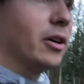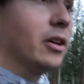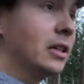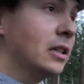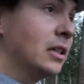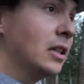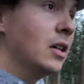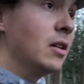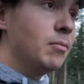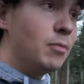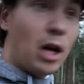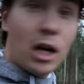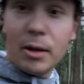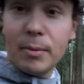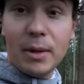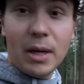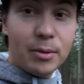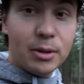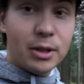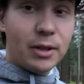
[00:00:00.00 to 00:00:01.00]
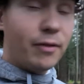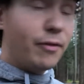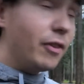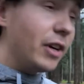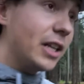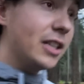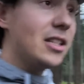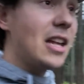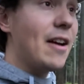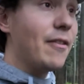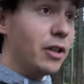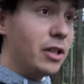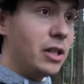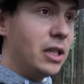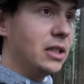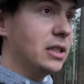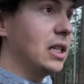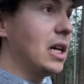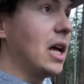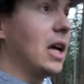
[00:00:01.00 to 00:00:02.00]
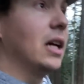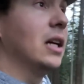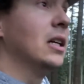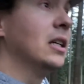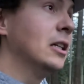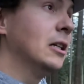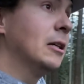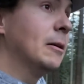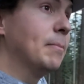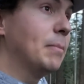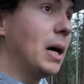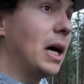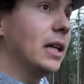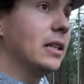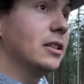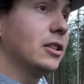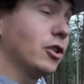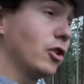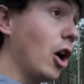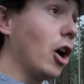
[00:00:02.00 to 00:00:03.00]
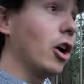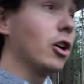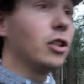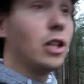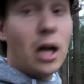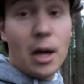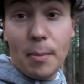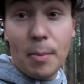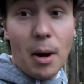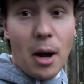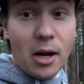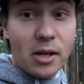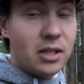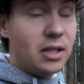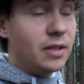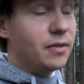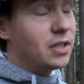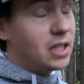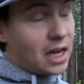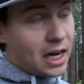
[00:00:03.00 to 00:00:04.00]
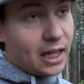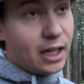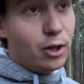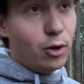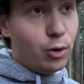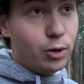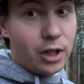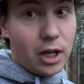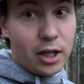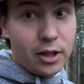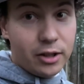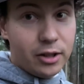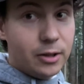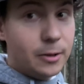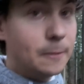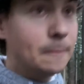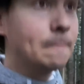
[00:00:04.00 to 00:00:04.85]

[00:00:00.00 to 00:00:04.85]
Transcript: I'm not gonna be able to fix everything today, but there are a lot of positives that I can hold on to.